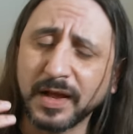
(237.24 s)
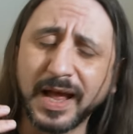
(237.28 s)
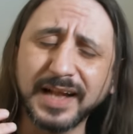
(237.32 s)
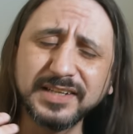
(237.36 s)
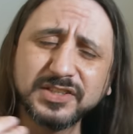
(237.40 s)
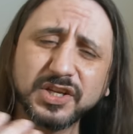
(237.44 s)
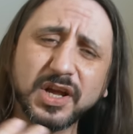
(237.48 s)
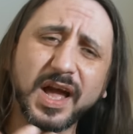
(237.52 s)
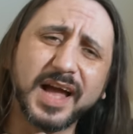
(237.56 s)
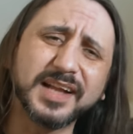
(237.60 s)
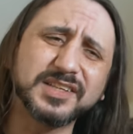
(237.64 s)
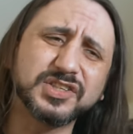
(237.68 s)

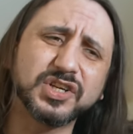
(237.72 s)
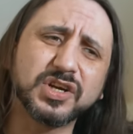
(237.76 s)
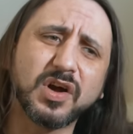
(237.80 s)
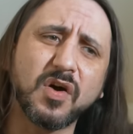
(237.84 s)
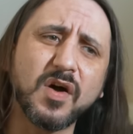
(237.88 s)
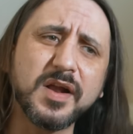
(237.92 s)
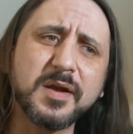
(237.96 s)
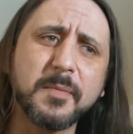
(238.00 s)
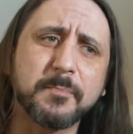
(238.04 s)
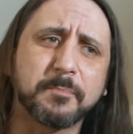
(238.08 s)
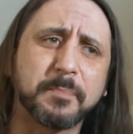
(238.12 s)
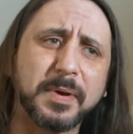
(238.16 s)
And you
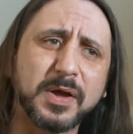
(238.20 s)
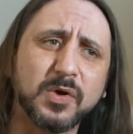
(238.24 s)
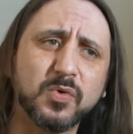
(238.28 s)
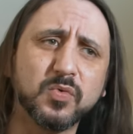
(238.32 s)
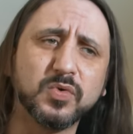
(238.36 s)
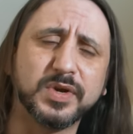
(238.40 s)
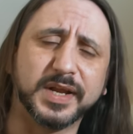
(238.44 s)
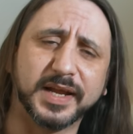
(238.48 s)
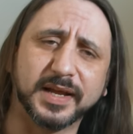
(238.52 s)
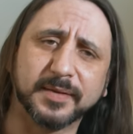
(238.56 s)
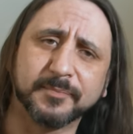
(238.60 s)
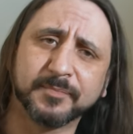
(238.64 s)
kind of
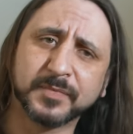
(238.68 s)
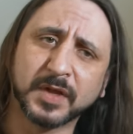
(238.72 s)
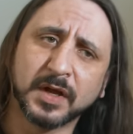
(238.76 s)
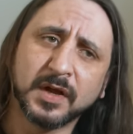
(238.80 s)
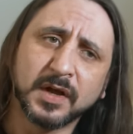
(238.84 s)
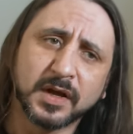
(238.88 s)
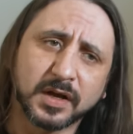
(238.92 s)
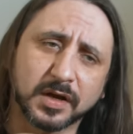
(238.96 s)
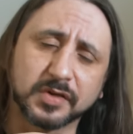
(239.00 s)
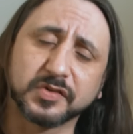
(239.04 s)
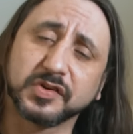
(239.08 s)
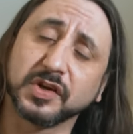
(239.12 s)
build it,
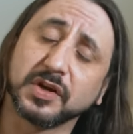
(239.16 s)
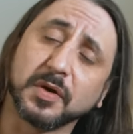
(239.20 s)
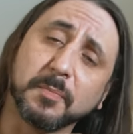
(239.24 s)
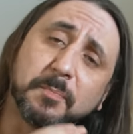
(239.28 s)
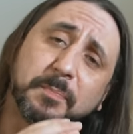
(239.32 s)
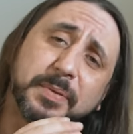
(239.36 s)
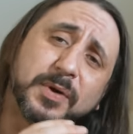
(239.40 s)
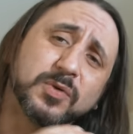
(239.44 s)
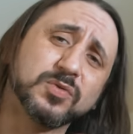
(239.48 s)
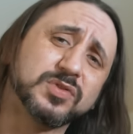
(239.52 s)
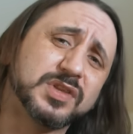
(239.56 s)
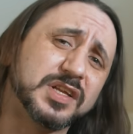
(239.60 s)
because you
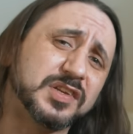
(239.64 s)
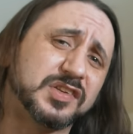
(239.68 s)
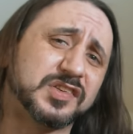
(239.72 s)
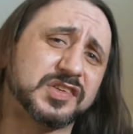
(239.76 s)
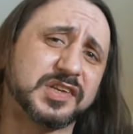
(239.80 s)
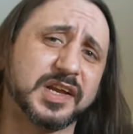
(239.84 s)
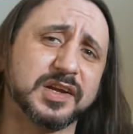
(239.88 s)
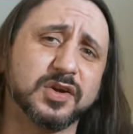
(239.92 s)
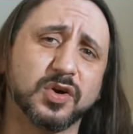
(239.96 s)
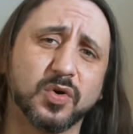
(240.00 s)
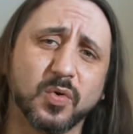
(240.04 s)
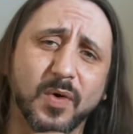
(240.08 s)
can build this
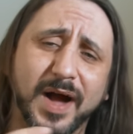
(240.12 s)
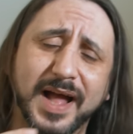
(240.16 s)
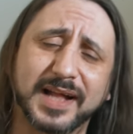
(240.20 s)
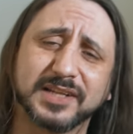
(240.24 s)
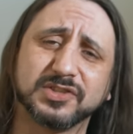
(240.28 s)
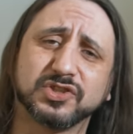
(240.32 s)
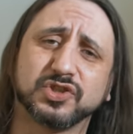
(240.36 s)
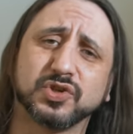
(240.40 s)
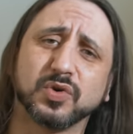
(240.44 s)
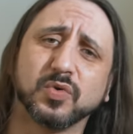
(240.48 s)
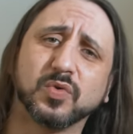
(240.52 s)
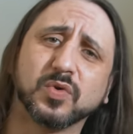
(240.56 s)
single
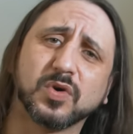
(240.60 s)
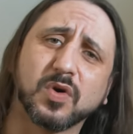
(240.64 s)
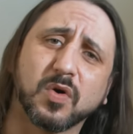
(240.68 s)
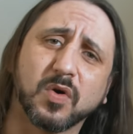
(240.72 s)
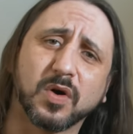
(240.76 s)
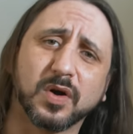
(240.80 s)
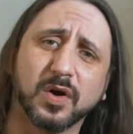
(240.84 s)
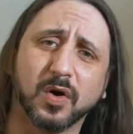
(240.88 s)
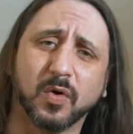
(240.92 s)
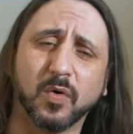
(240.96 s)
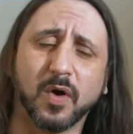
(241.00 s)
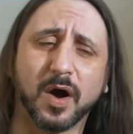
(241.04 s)
and dual
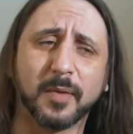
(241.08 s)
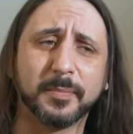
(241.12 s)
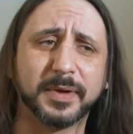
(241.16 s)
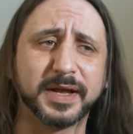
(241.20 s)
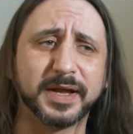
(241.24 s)
coil. I